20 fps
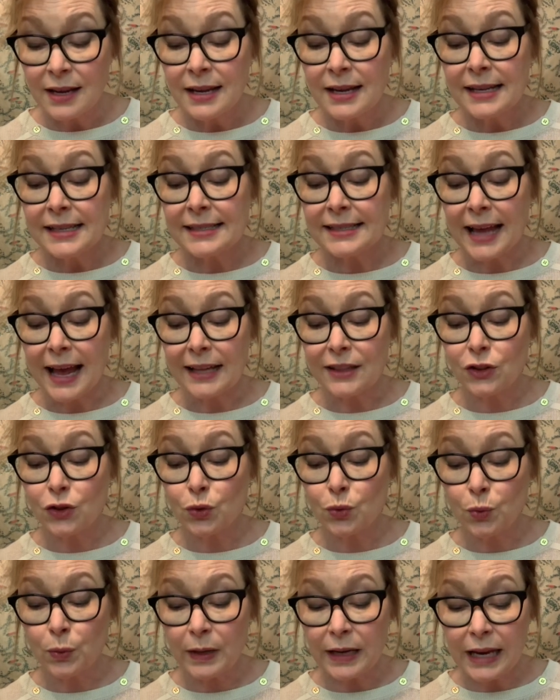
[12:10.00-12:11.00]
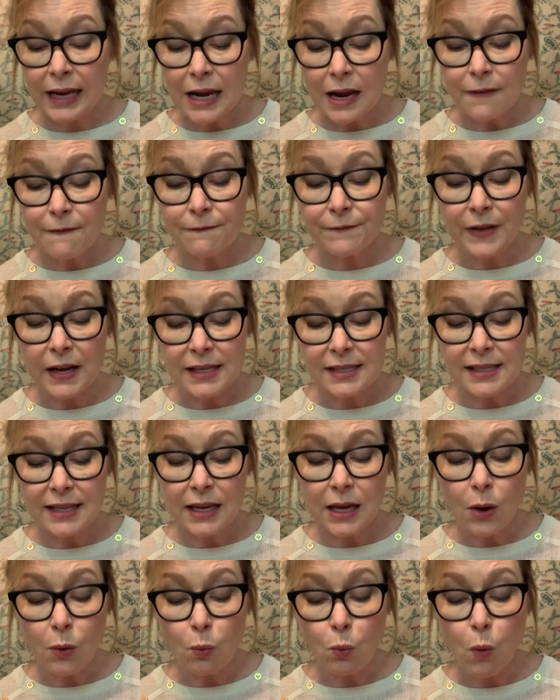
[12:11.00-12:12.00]
sat 3
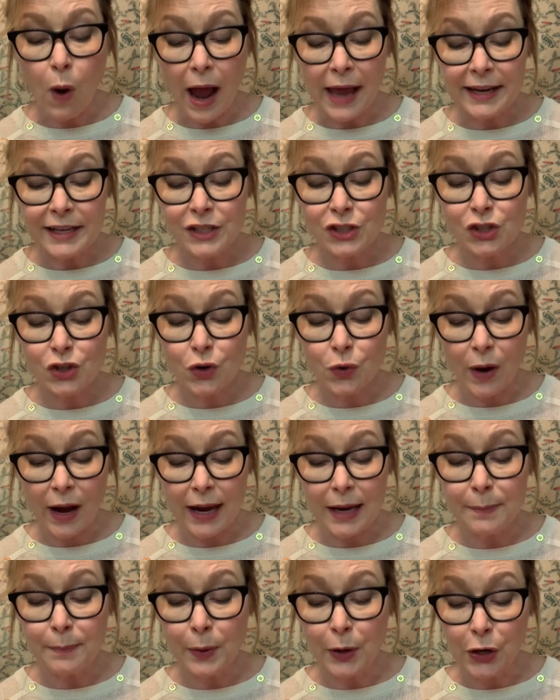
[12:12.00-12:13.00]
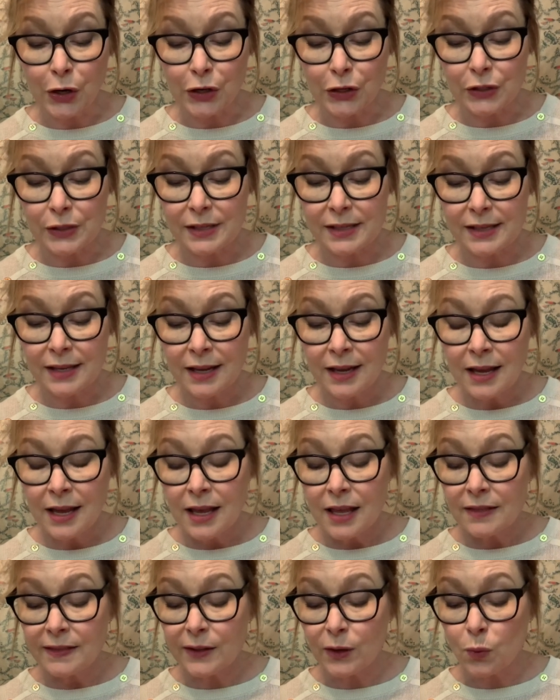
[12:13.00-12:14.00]
fuzzy, whitish-gray birds.
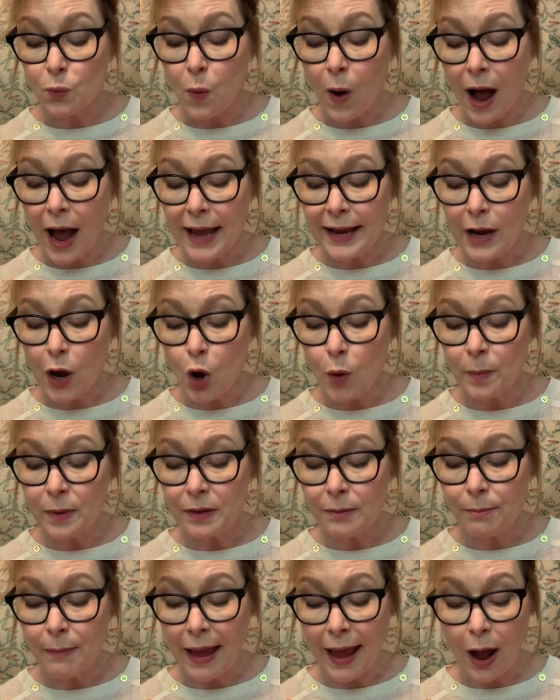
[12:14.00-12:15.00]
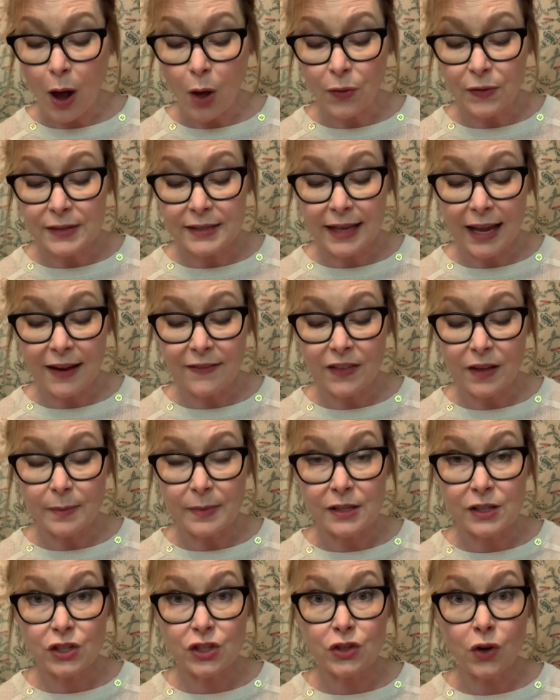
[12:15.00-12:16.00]
Their wide-open mouths gave them a
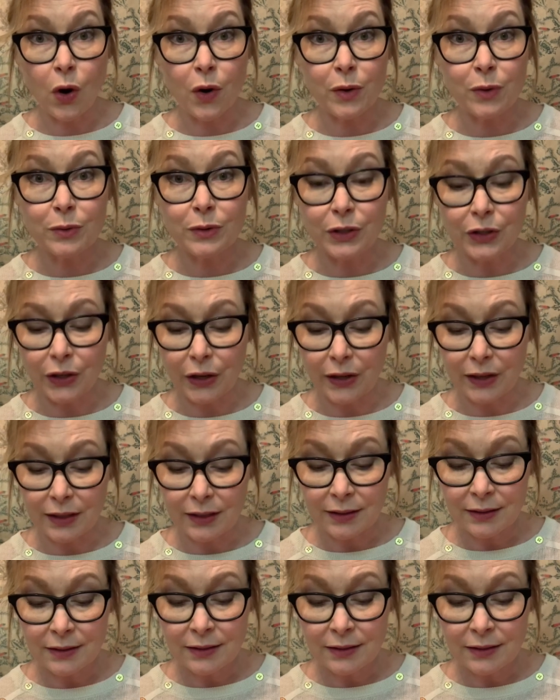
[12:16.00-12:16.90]
startled look.